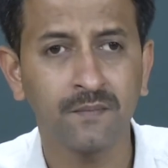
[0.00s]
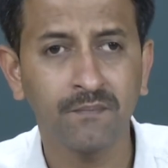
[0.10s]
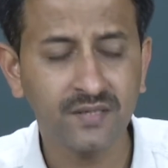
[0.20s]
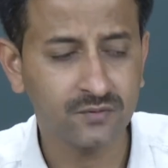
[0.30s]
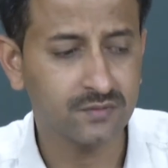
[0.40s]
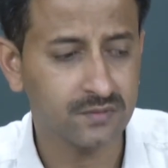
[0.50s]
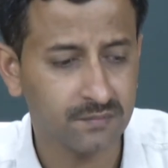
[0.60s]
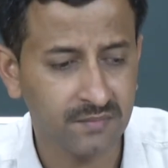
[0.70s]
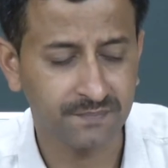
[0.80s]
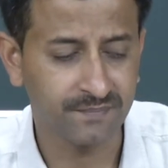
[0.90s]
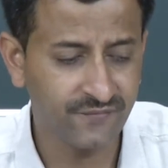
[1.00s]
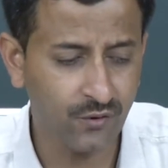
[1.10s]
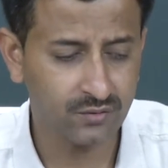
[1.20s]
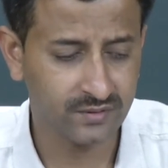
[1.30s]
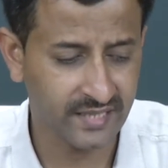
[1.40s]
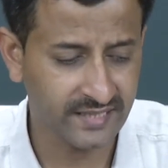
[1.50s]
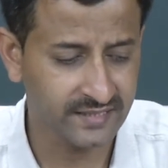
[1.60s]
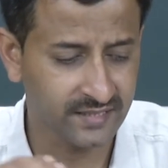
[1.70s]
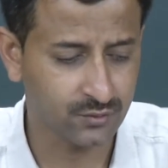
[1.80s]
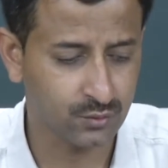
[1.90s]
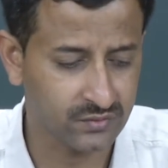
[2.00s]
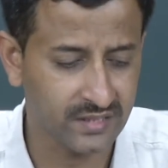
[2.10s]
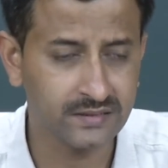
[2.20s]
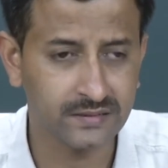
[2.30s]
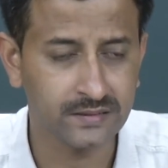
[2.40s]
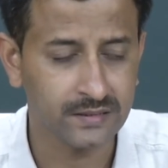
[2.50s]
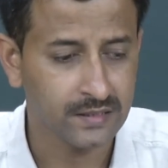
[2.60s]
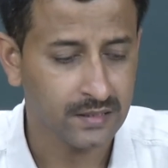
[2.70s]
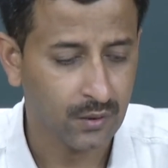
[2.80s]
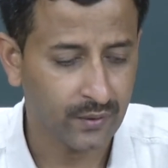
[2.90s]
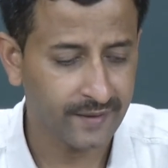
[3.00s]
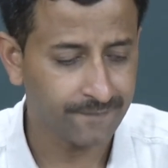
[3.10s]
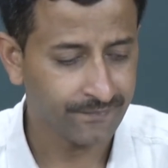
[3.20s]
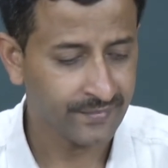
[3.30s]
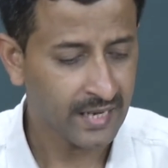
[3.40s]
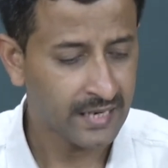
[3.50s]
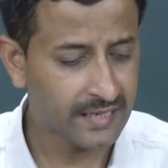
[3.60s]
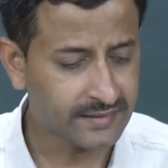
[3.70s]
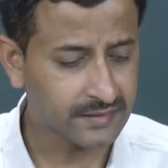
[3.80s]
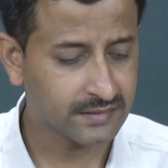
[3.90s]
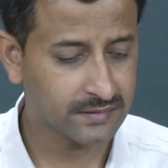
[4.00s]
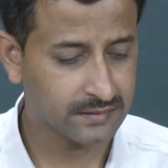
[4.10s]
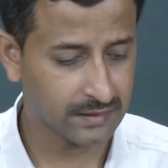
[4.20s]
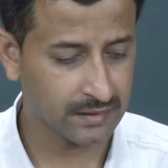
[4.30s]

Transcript: But before getting into this, okay, let us